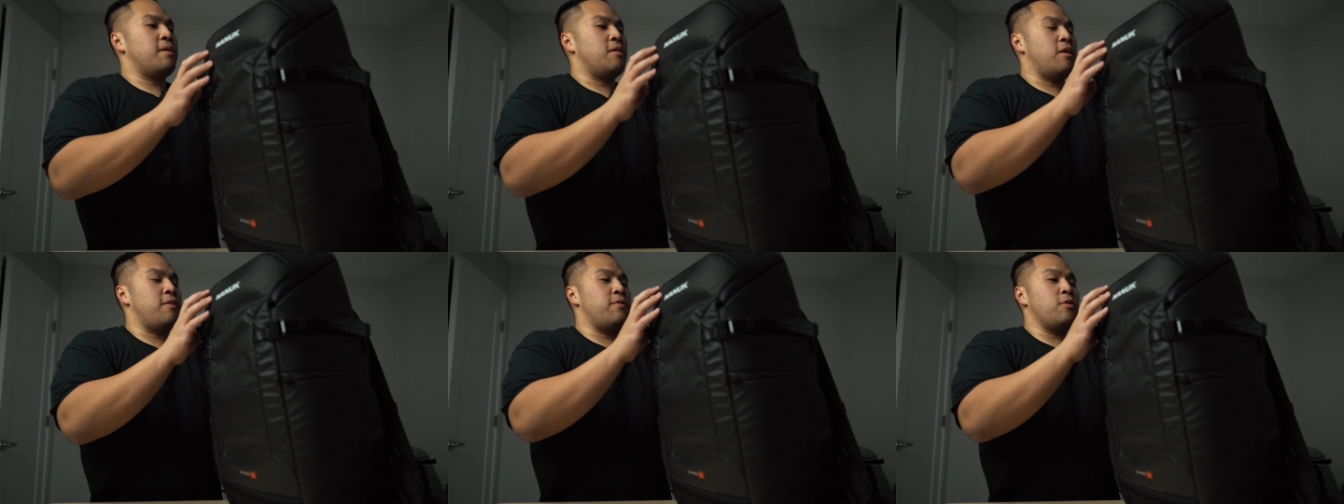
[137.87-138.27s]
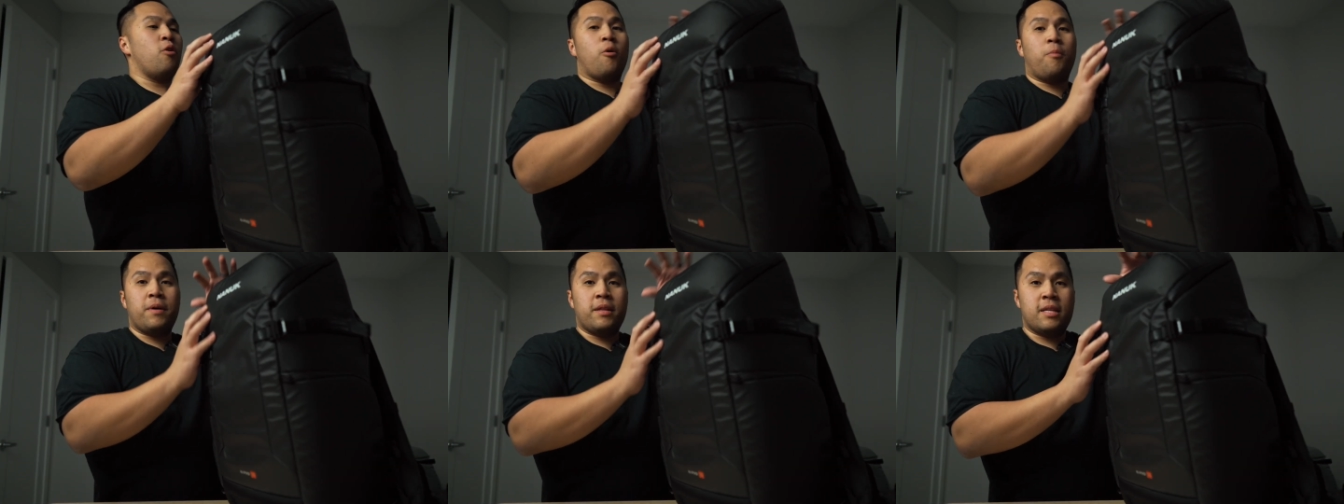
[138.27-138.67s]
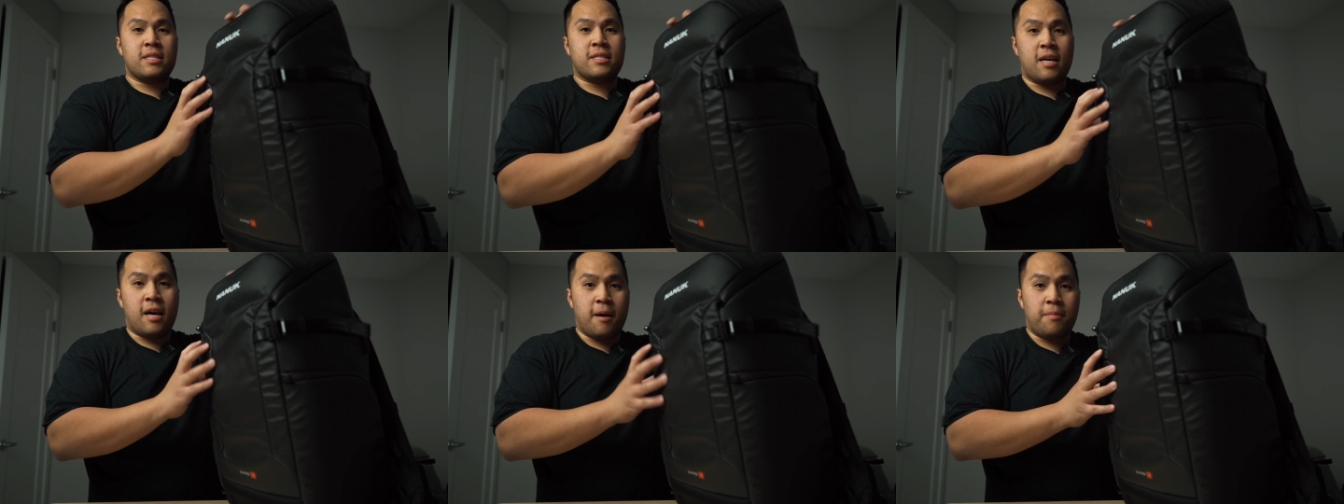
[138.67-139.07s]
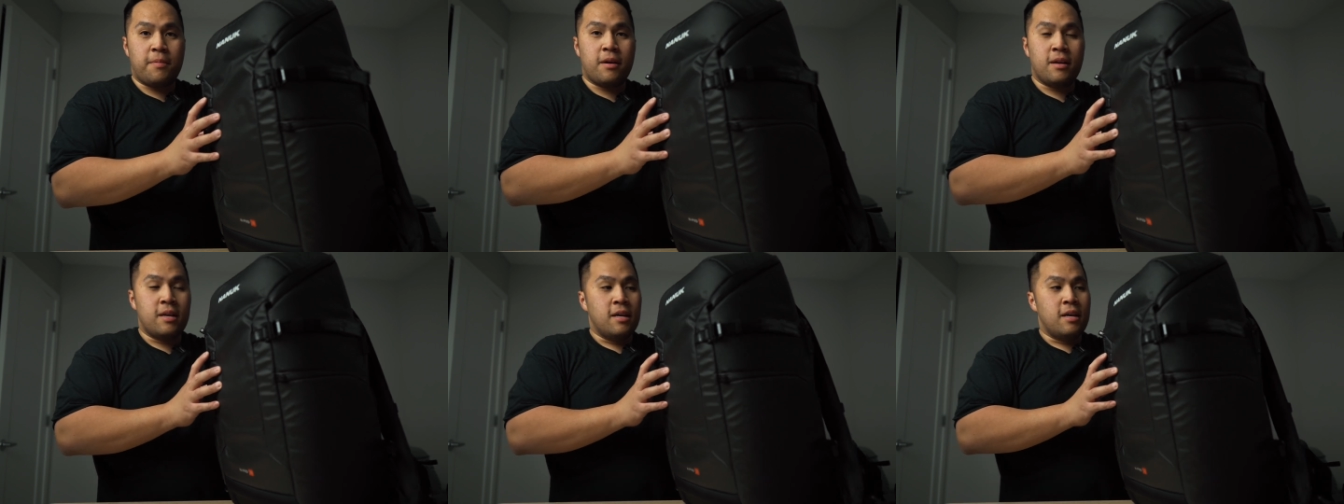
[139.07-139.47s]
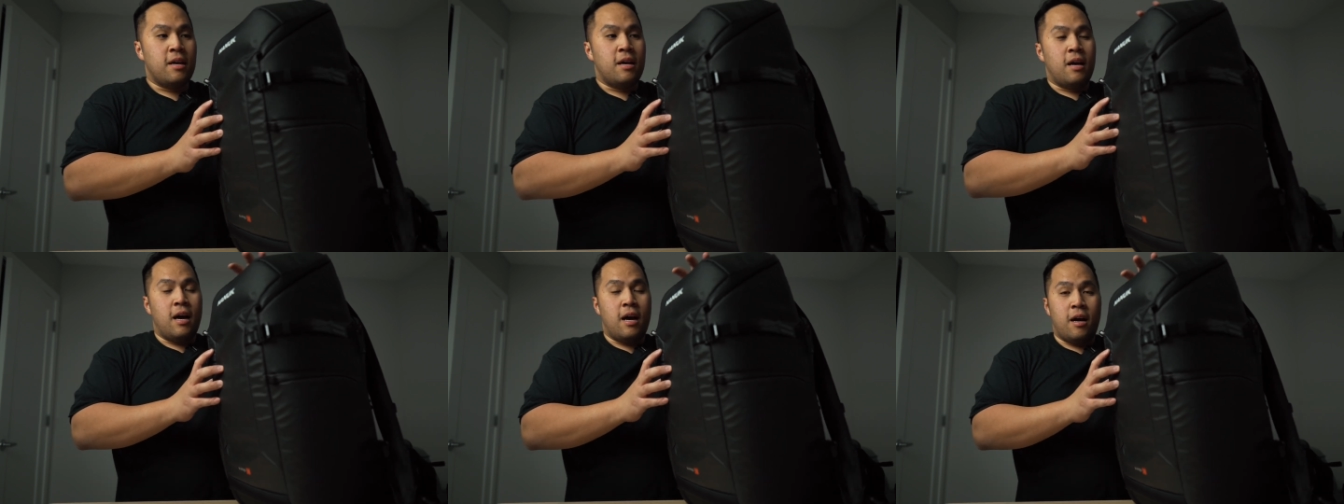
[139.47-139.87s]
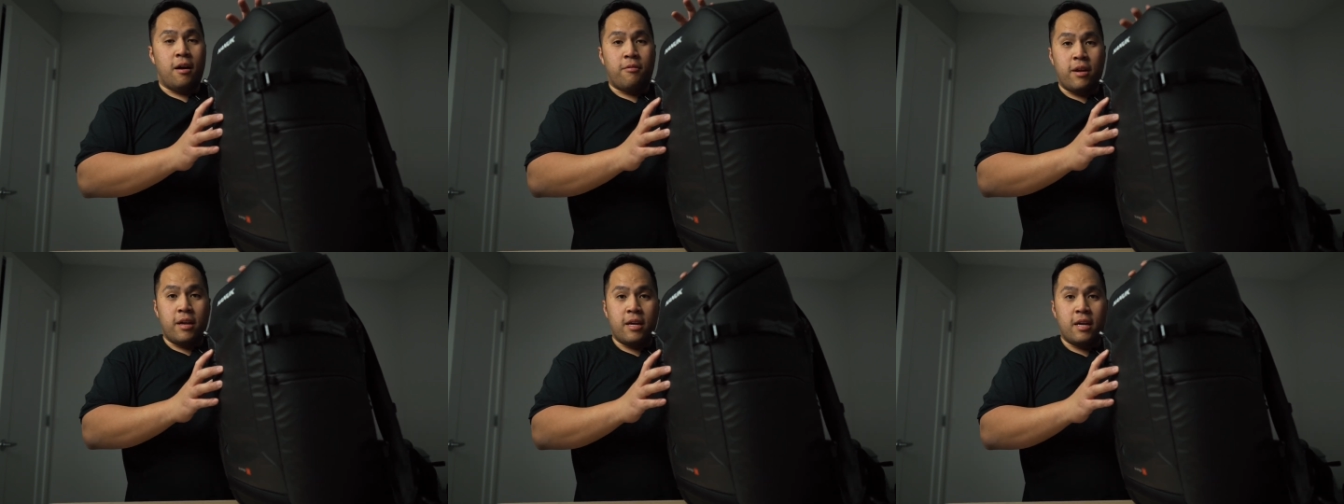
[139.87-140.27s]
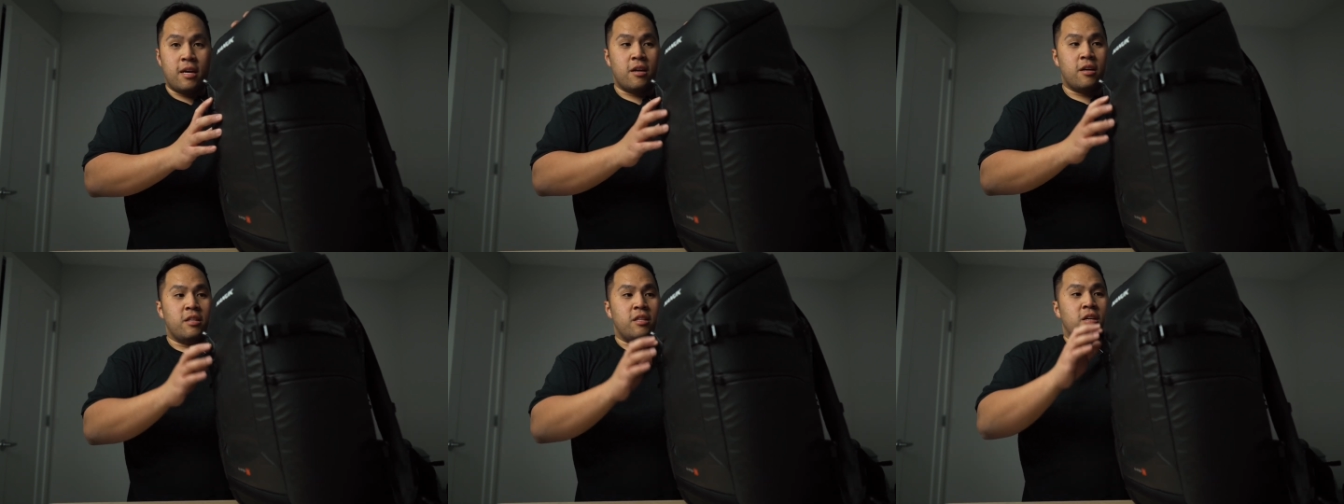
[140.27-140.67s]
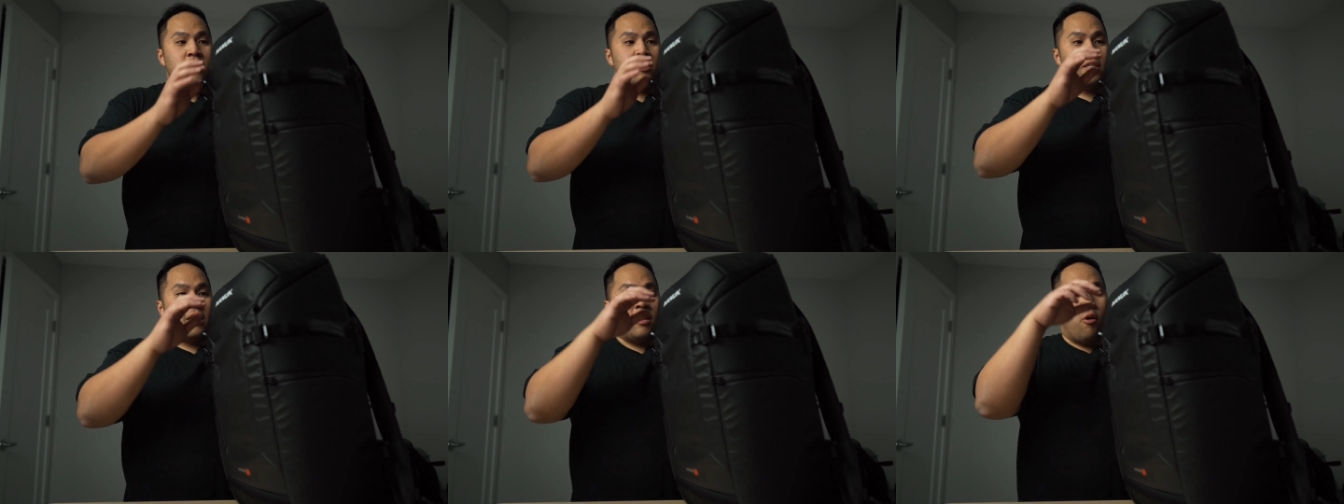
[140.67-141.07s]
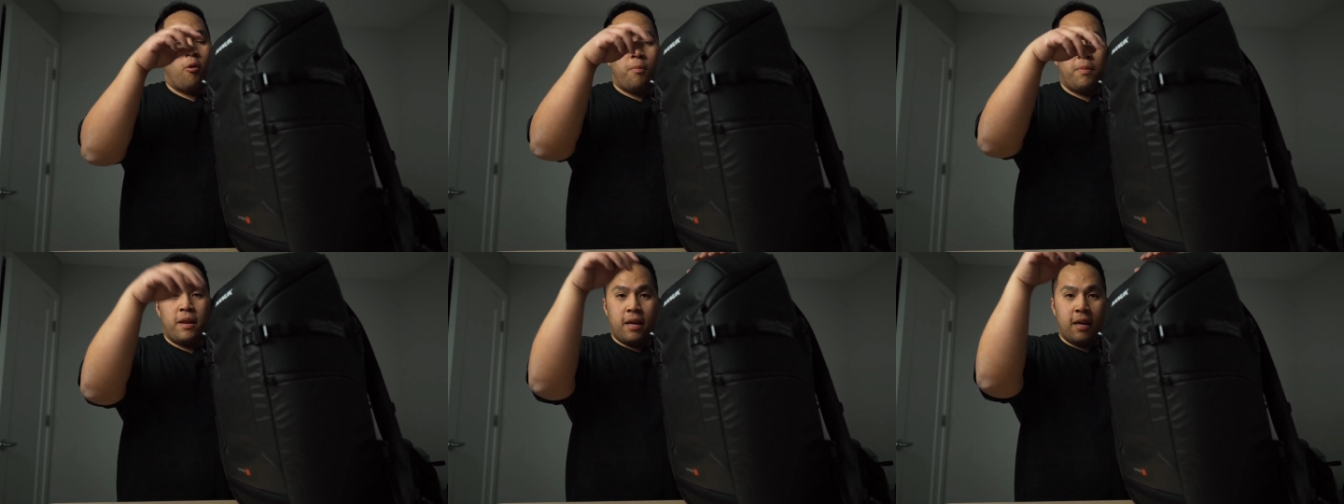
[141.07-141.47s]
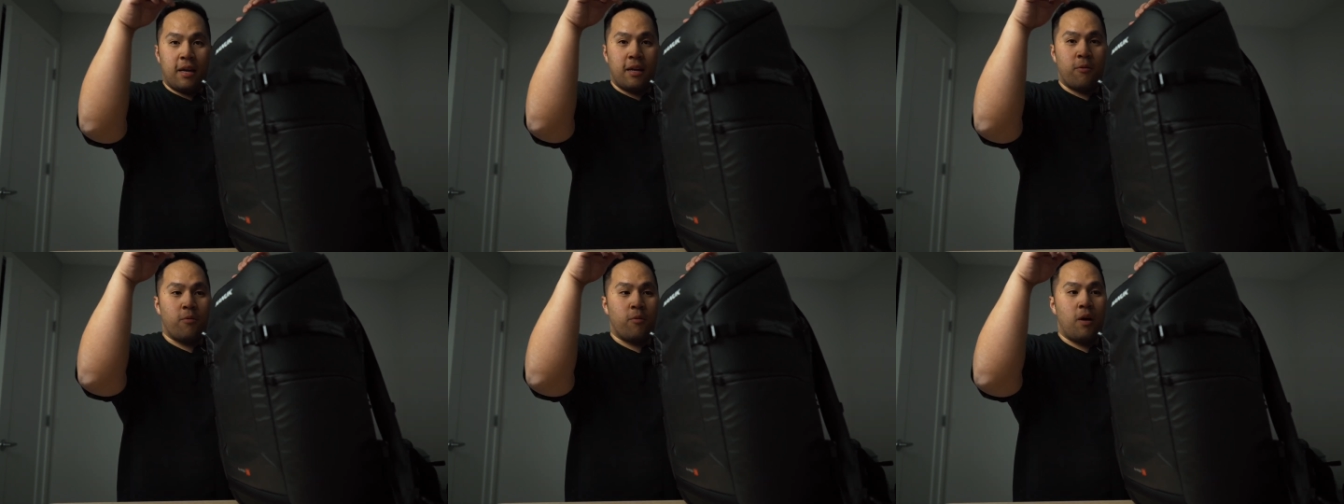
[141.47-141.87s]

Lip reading: if you open this up right here, there's an opening,